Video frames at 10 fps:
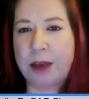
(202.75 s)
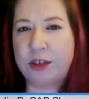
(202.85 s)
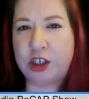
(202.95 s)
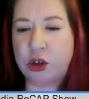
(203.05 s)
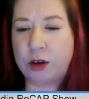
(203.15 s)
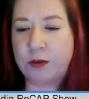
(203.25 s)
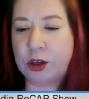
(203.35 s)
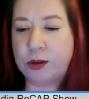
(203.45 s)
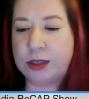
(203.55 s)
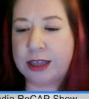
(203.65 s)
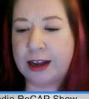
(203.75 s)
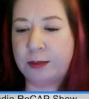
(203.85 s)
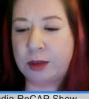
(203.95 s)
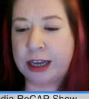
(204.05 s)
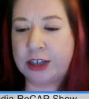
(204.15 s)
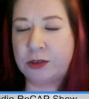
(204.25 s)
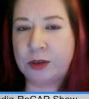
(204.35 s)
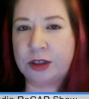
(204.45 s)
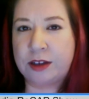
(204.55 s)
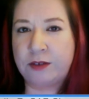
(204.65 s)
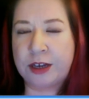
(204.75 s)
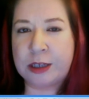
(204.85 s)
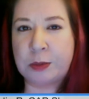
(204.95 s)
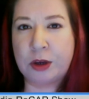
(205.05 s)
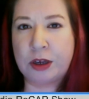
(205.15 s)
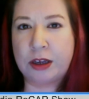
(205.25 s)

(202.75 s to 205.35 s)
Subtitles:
Did you ever use that application within Facebook?